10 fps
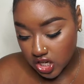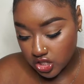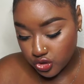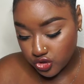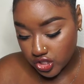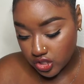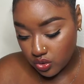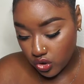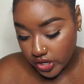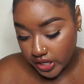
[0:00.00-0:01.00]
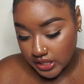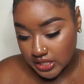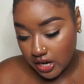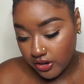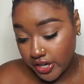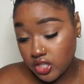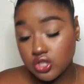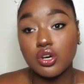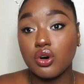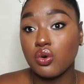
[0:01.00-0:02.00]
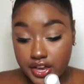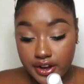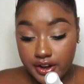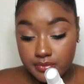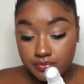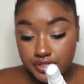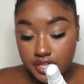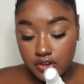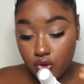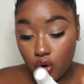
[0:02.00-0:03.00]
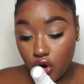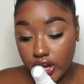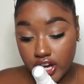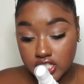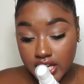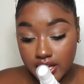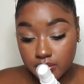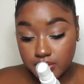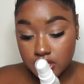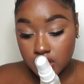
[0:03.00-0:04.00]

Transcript: color treated, or heat style hair, so hair for all hair types,